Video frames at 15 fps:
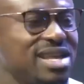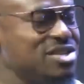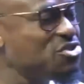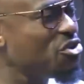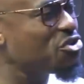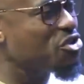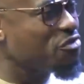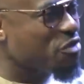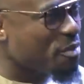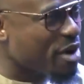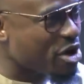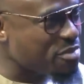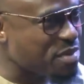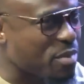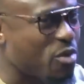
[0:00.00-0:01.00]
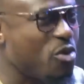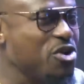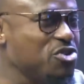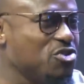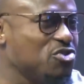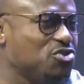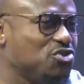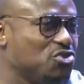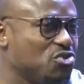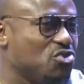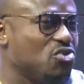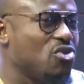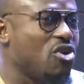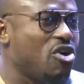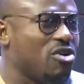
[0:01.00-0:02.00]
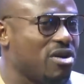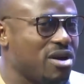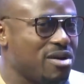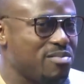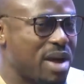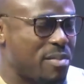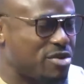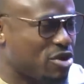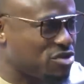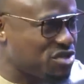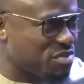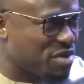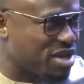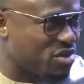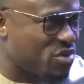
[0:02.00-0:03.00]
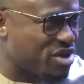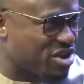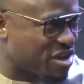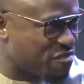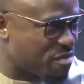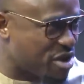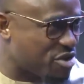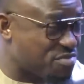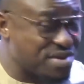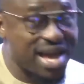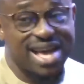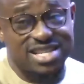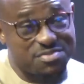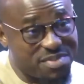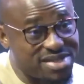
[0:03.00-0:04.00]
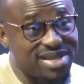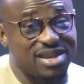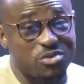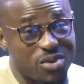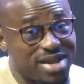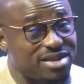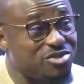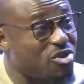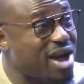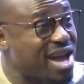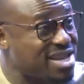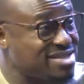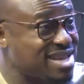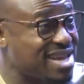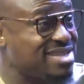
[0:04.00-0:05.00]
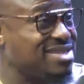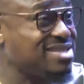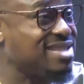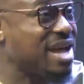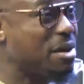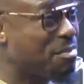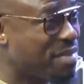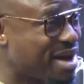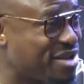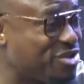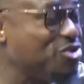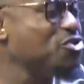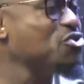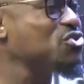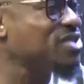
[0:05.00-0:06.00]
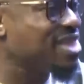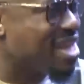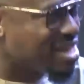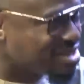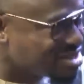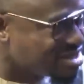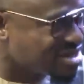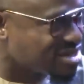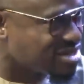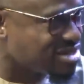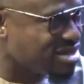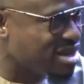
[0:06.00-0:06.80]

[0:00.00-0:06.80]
There's no cure for myopia, but what you do, ultimately, when you have myopia, especially when your eyesight is that bad, you use lenses.